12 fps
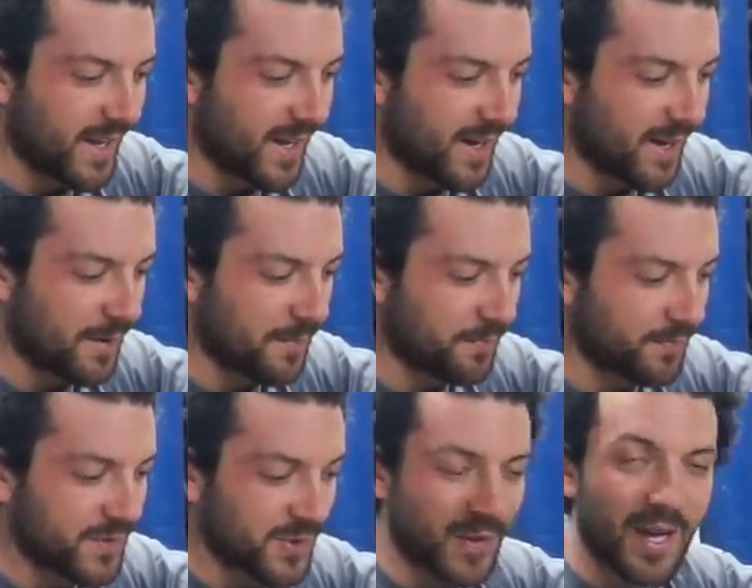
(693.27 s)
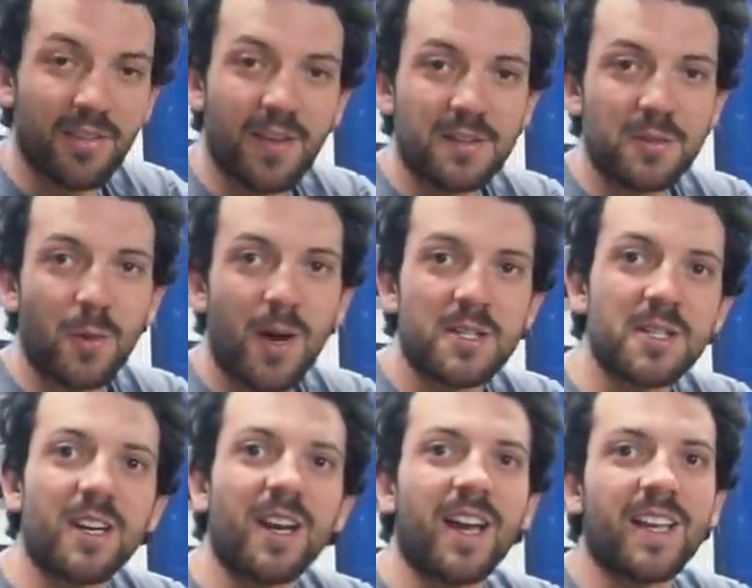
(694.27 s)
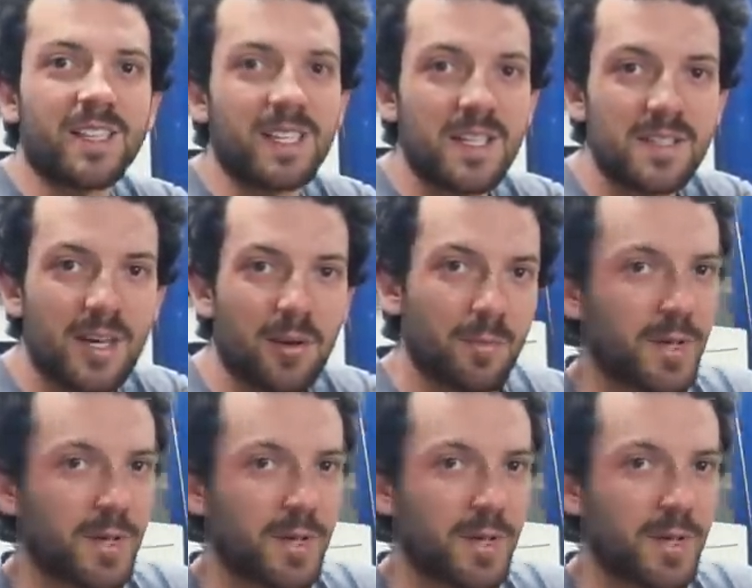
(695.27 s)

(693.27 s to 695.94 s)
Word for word: Um, so yeah, thanks for watching. And Ike, lead us out,